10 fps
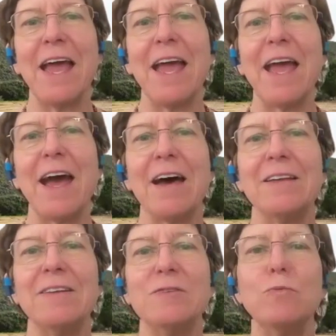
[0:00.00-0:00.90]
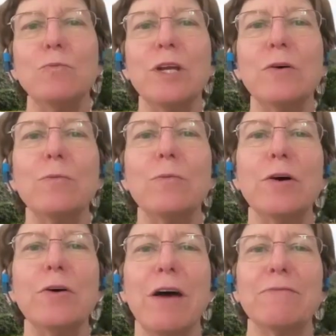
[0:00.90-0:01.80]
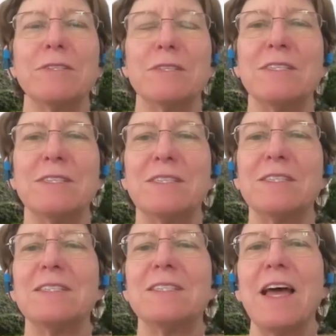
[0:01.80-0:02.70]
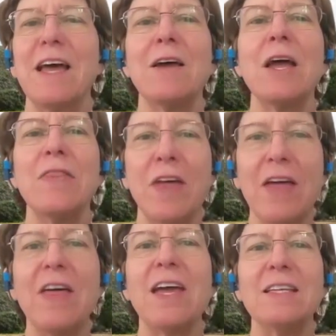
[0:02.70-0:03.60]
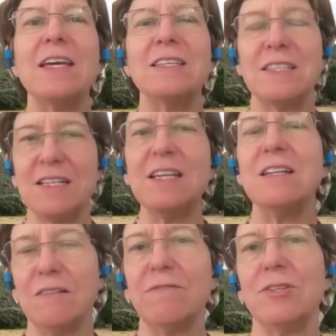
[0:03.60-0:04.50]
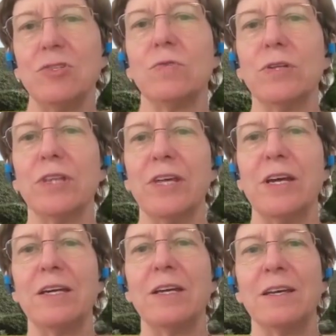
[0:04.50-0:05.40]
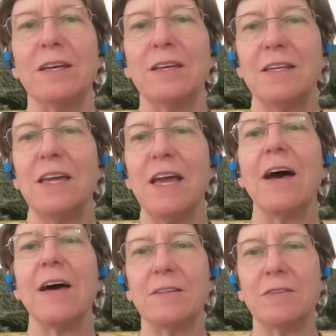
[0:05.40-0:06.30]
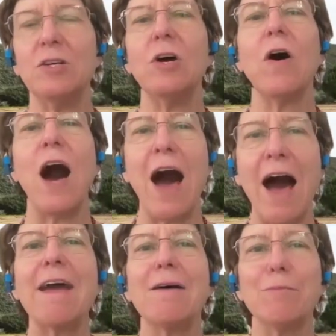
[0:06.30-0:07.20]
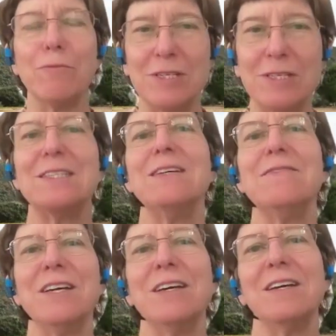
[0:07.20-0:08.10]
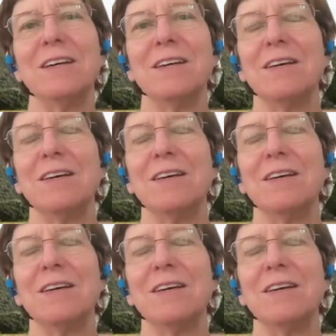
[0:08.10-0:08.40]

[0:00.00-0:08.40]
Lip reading: And we don't have to say it, it's an individual thing. Yeah, I am receiving